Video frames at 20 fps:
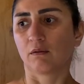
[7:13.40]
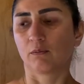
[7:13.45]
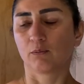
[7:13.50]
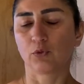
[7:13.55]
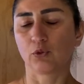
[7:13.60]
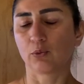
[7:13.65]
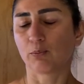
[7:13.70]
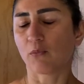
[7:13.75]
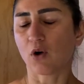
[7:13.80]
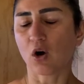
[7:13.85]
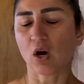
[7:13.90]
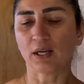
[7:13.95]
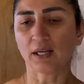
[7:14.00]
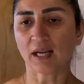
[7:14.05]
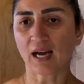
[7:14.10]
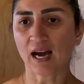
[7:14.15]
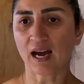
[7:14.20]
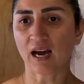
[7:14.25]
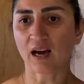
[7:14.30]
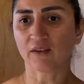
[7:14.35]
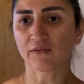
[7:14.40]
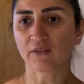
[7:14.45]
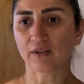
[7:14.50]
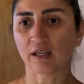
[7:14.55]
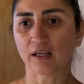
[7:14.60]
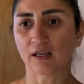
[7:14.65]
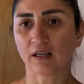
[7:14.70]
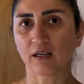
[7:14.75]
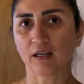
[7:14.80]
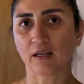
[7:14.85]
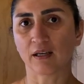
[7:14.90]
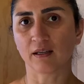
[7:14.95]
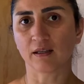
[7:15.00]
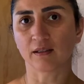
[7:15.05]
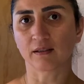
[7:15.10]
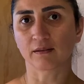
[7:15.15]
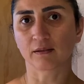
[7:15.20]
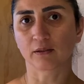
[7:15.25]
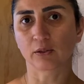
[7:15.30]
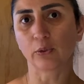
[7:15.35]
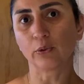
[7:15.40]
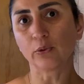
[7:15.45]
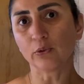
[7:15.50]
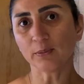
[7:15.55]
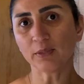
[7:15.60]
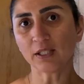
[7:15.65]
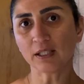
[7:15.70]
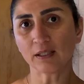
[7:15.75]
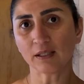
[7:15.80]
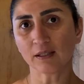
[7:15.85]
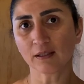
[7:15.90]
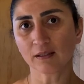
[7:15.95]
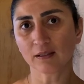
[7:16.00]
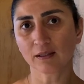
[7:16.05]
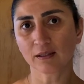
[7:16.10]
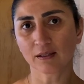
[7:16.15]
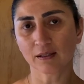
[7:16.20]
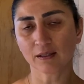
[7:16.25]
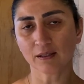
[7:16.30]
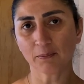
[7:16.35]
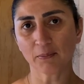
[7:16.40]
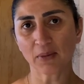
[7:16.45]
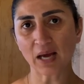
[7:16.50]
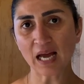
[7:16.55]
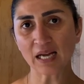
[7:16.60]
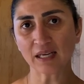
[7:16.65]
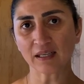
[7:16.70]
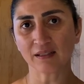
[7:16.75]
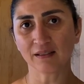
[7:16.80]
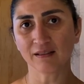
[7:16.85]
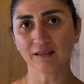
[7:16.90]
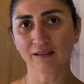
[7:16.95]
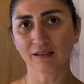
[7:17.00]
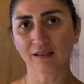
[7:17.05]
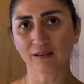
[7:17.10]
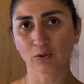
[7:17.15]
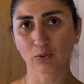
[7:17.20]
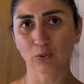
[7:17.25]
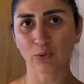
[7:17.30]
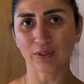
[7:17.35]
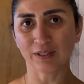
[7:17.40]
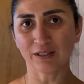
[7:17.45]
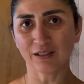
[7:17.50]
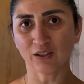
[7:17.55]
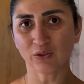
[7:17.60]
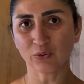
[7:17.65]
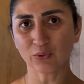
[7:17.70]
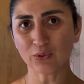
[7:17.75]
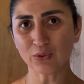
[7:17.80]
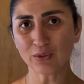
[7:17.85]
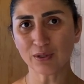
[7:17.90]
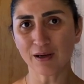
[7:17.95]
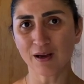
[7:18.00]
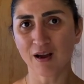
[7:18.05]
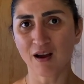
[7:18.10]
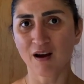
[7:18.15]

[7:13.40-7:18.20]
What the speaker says: you might have a 2 meter setback in the zoning rule,